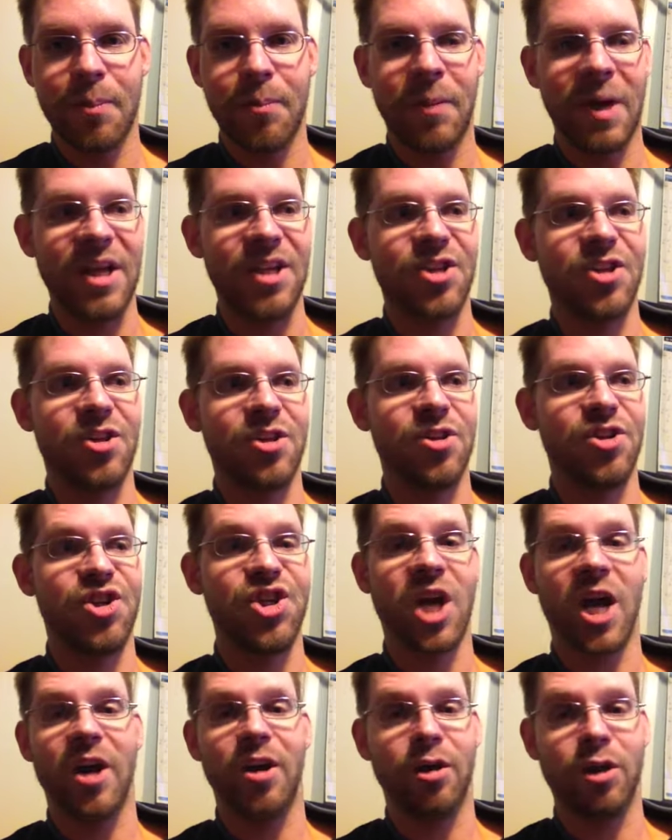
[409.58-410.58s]
my
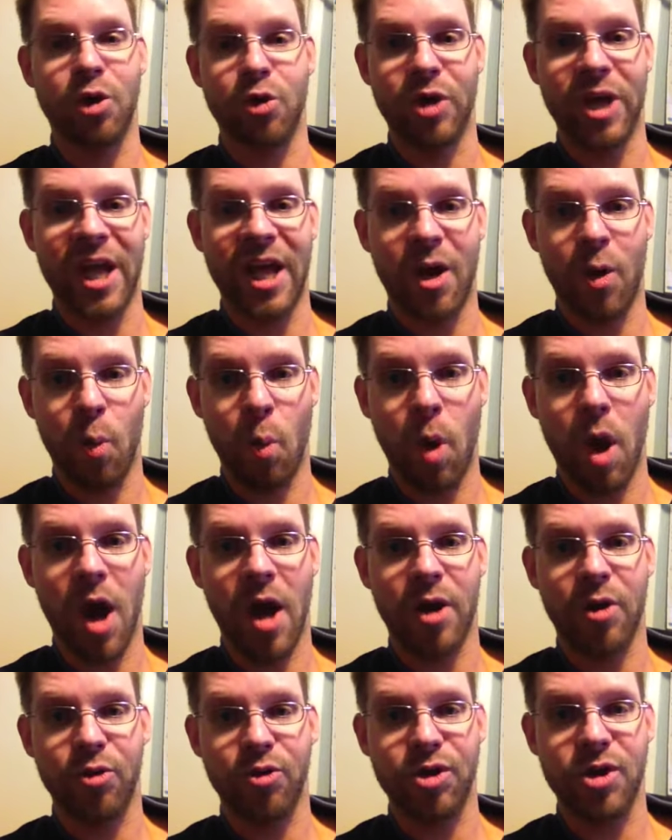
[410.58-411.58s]
child learning how to
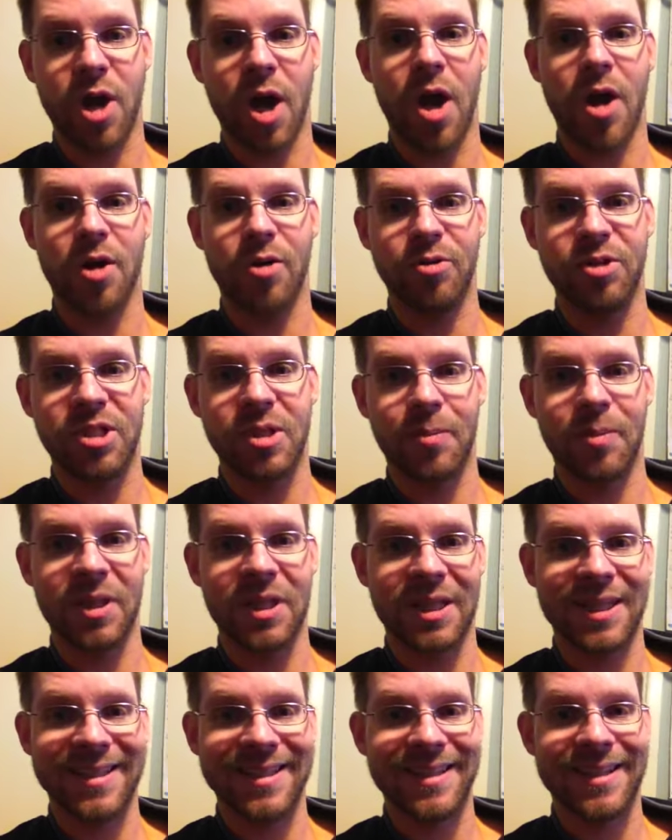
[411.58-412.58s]
walk or talk or something
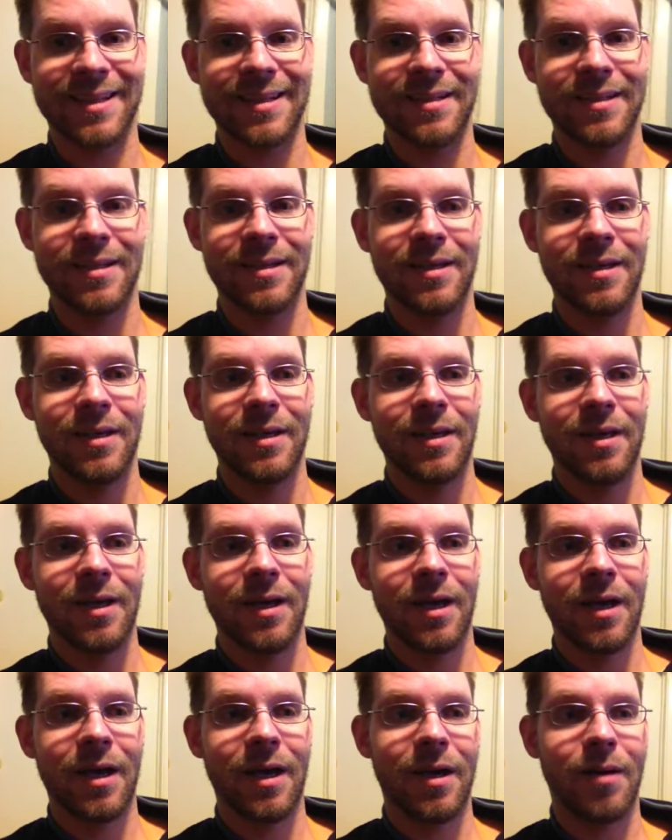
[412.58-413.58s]
like that.
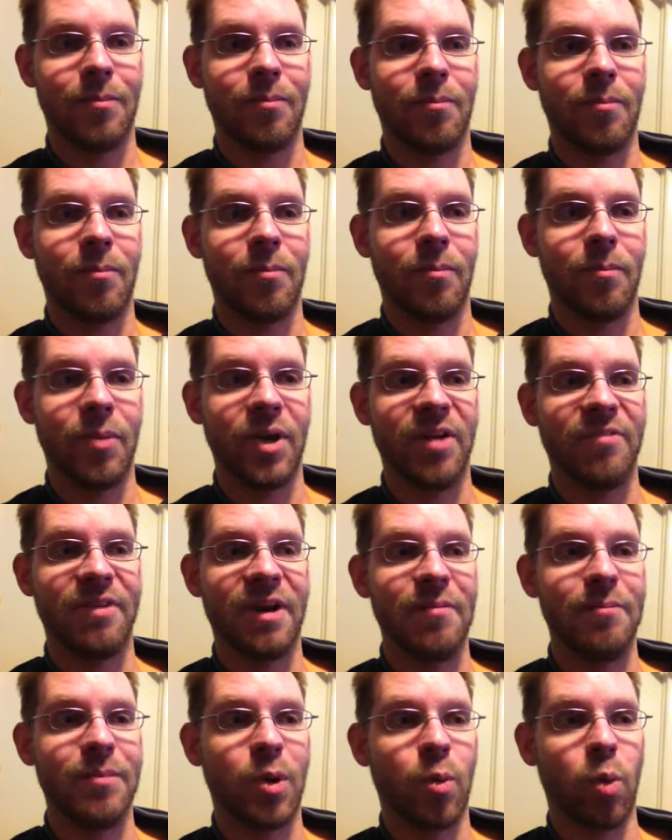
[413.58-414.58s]
But if
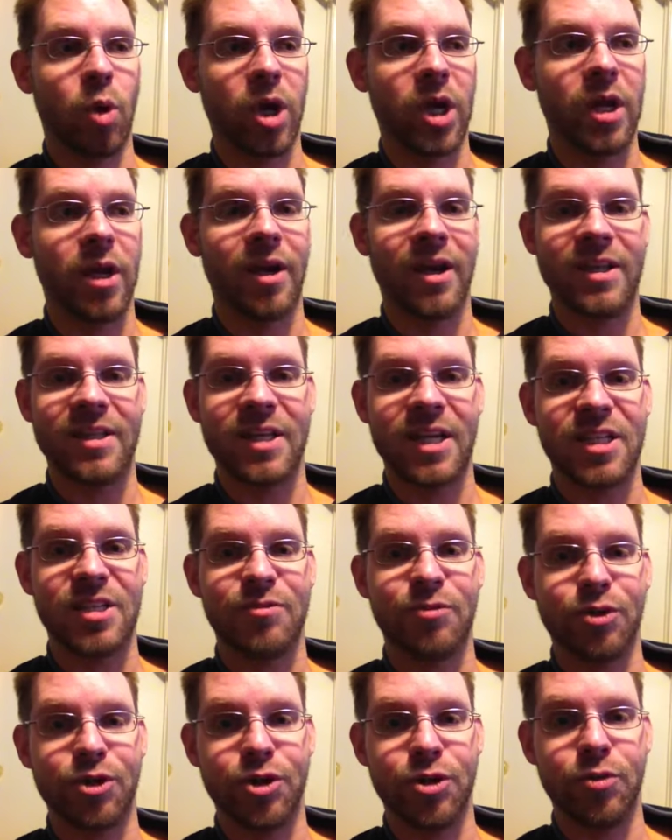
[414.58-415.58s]
I've been working on a test
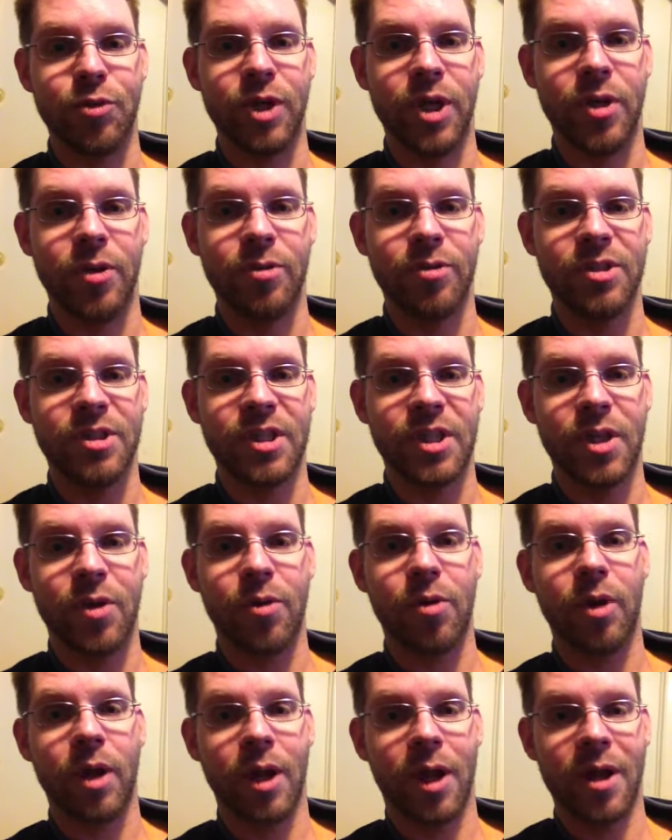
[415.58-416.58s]
for 2 years, and there
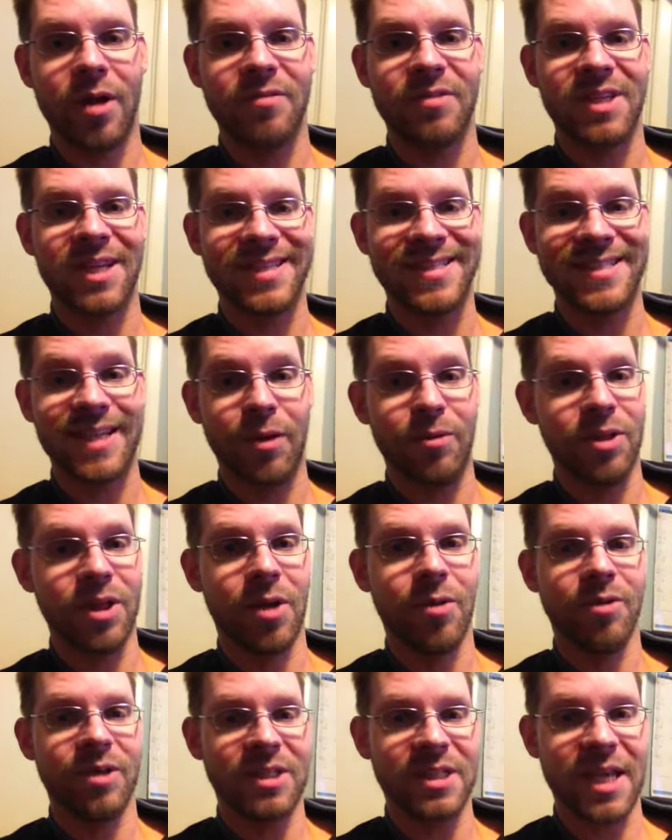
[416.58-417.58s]
are a lot of tests out
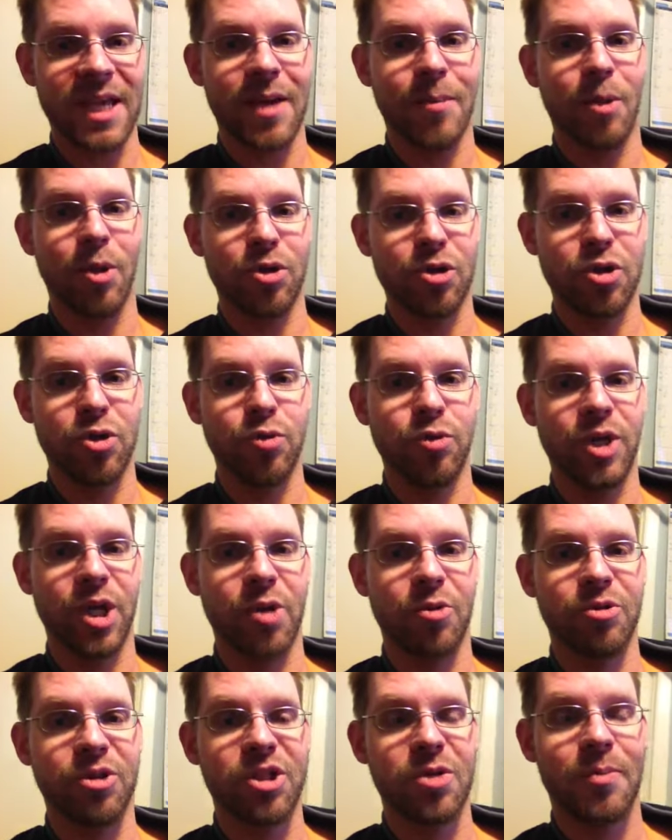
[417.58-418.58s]
there that take about 2
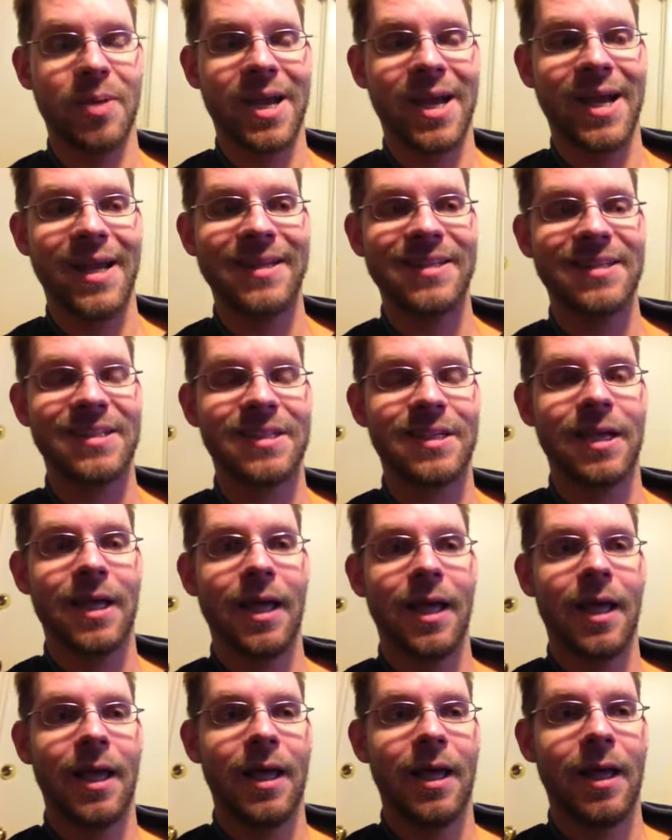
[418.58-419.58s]
years to pass,
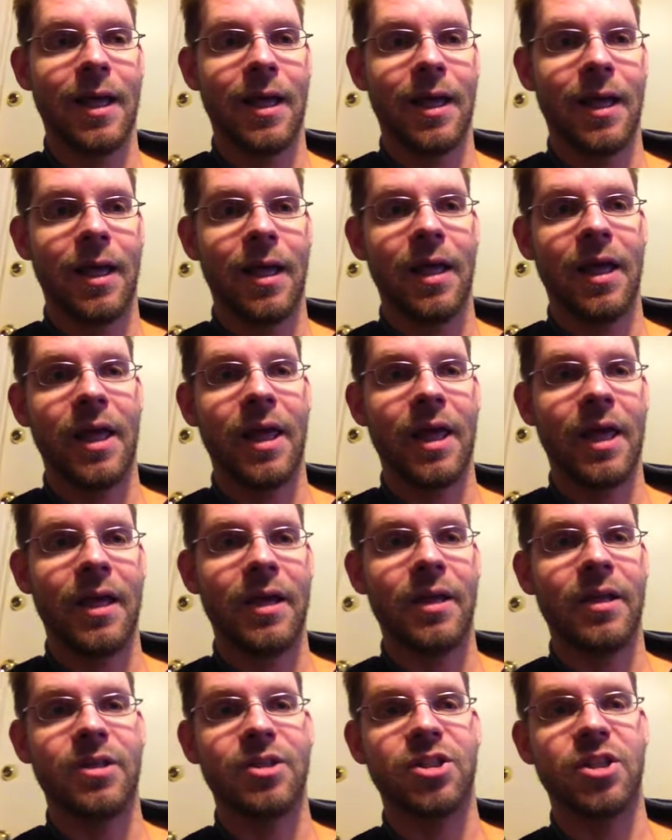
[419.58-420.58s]
it
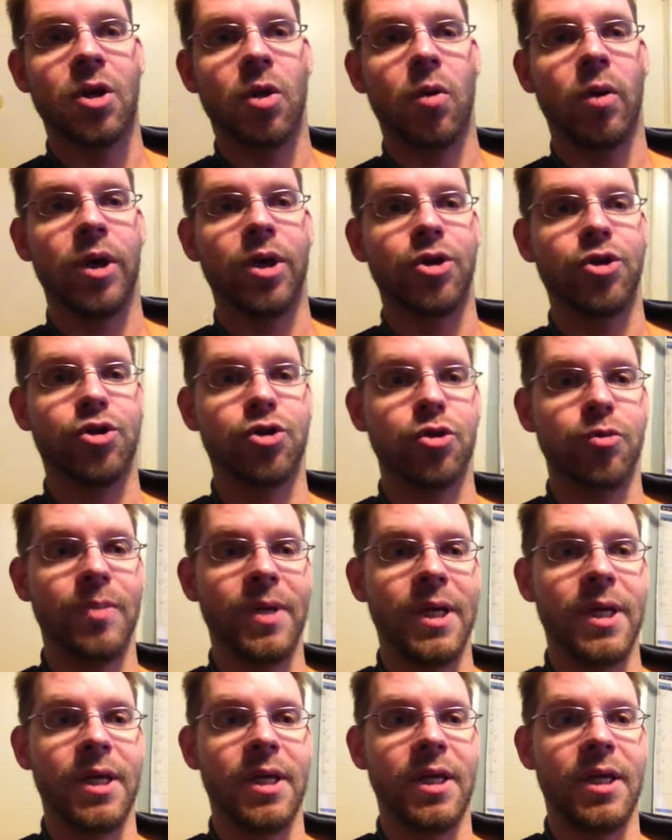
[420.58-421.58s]
is going to
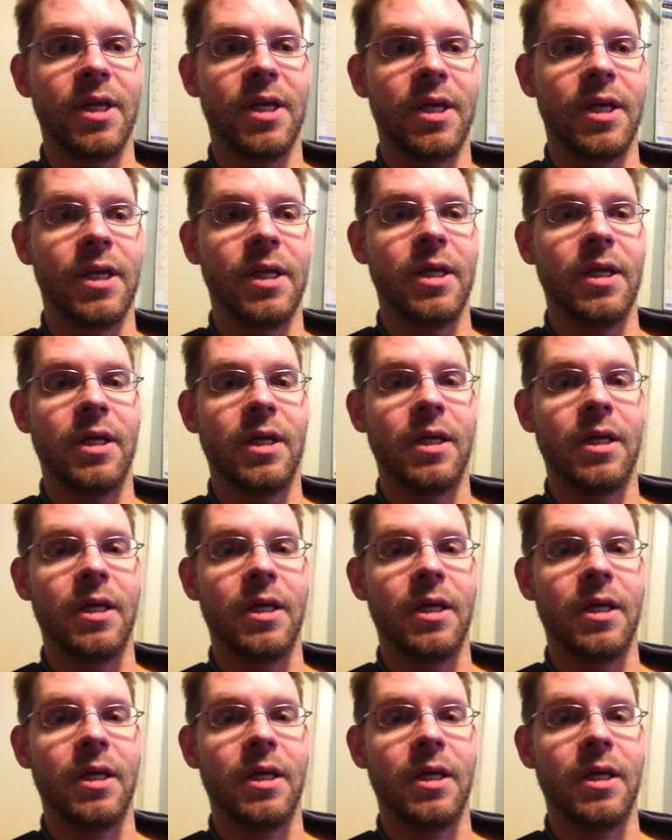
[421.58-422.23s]
be